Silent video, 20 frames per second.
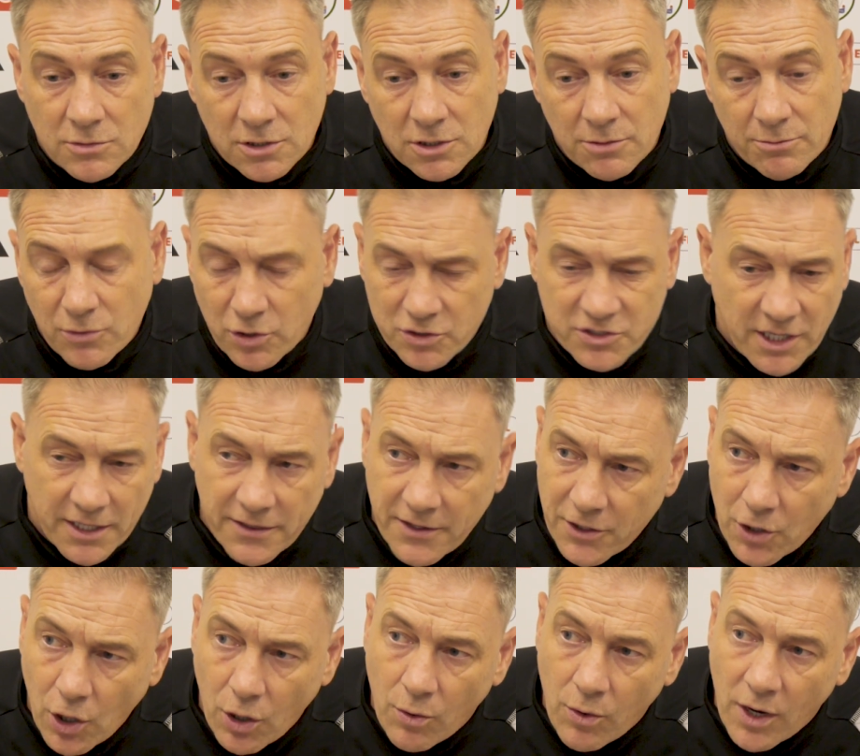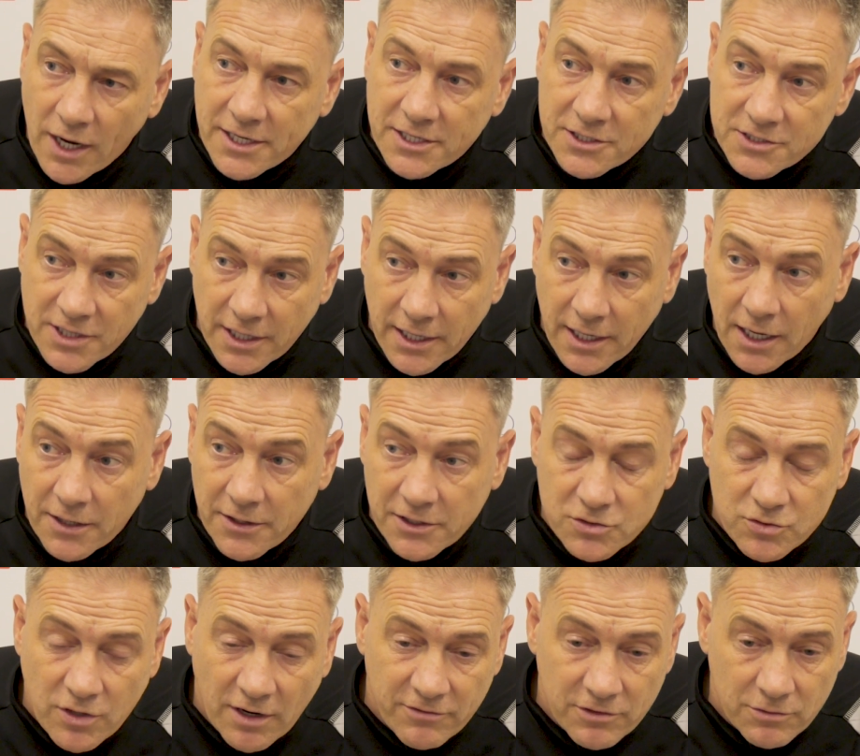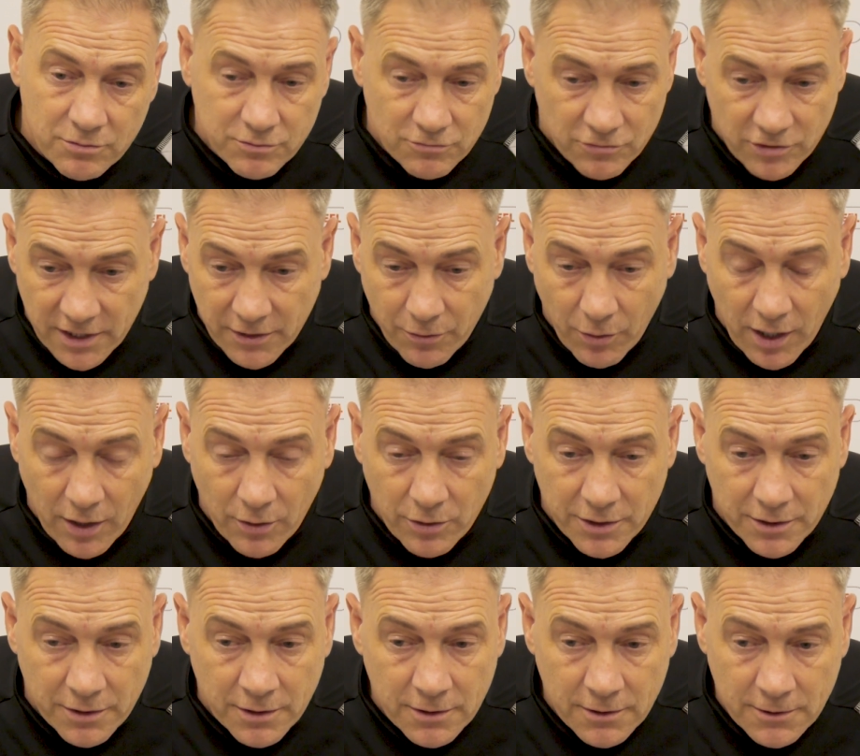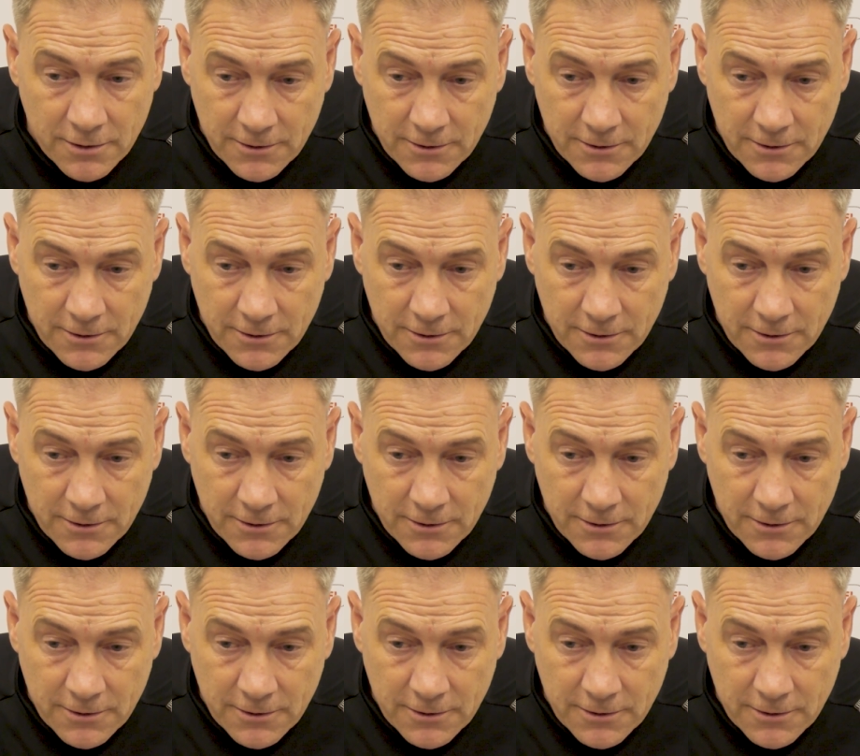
I'm not saying they're not away, because they are. They travel really well and